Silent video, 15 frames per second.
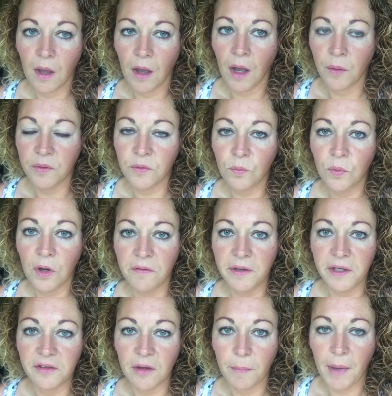I was
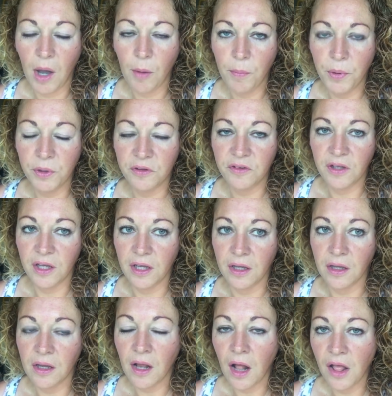worried about
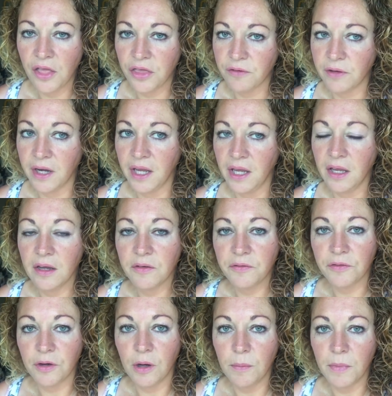putting 3
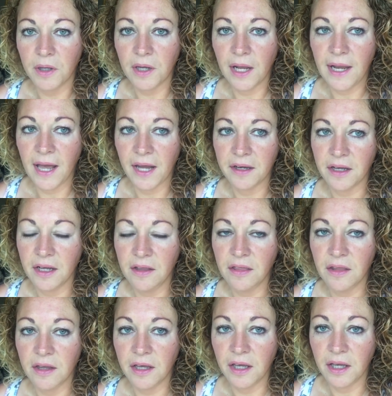from Guerlain
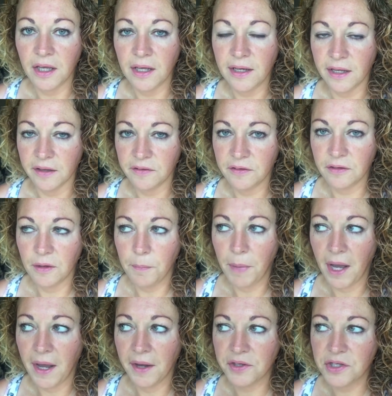in the list.
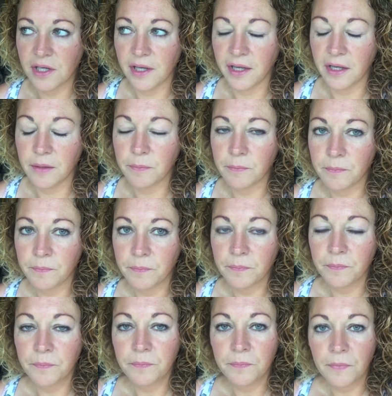But actually,
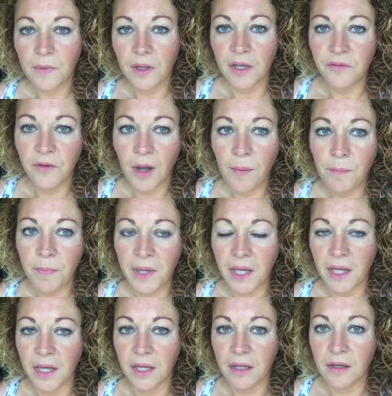if I'm
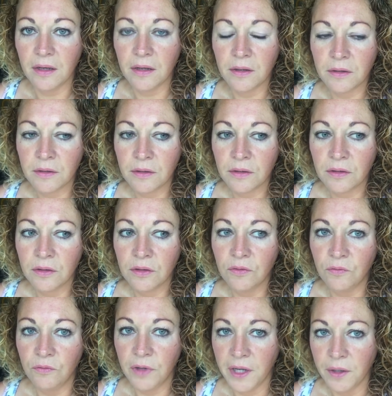being
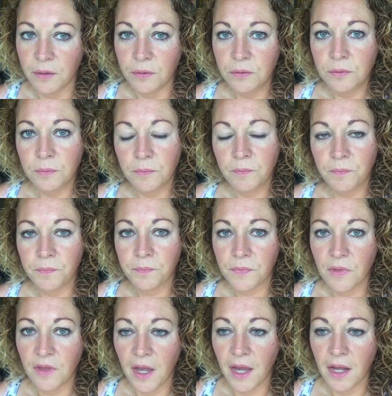real,
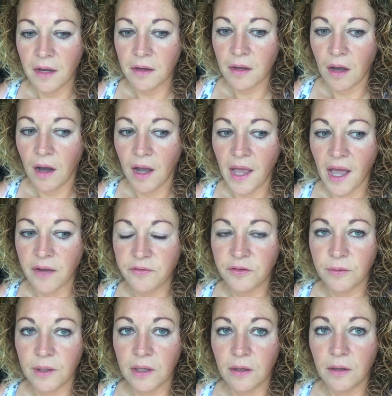then I have
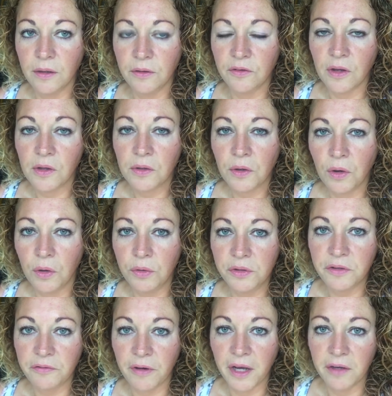to include all
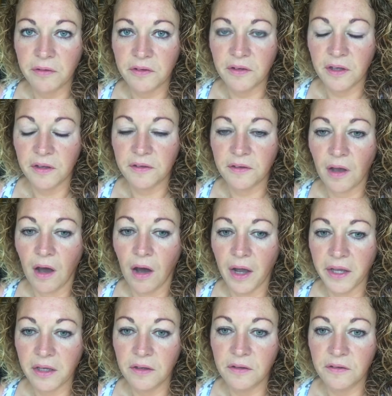the fragrances that
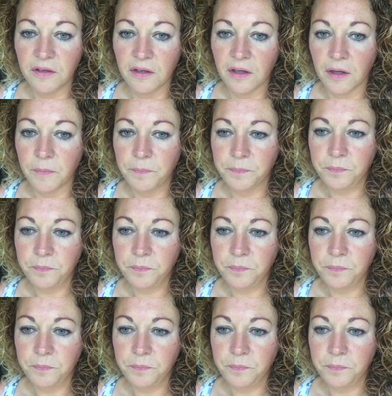I consider